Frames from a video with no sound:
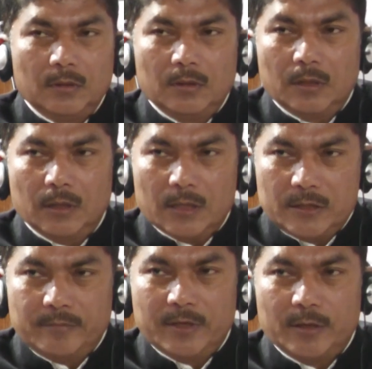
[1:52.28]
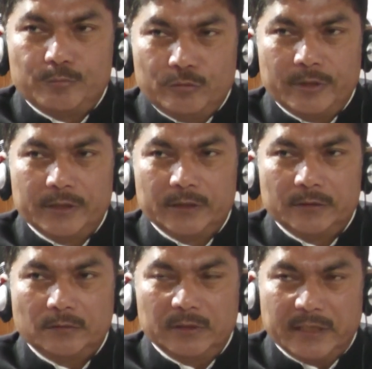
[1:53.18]
Rajabala, Phulbari,
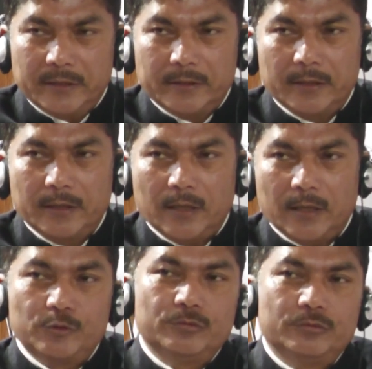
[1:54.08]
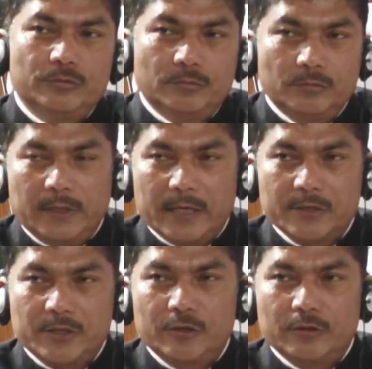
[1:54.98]
Tikrikilla up to the
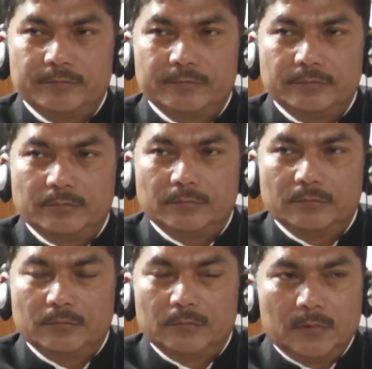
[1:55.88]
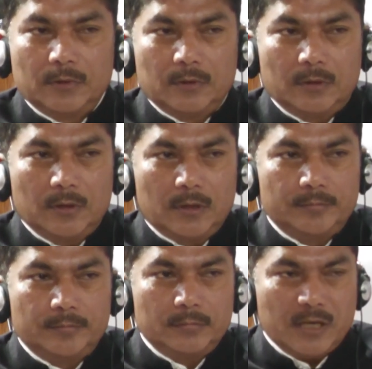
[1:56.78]
extent of uh,
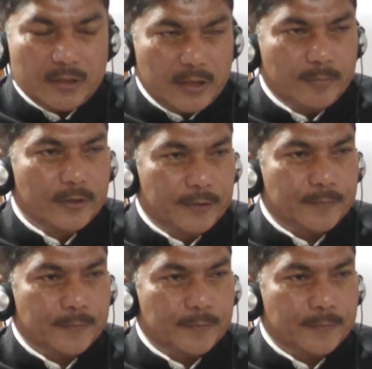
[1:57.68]
Raksamri.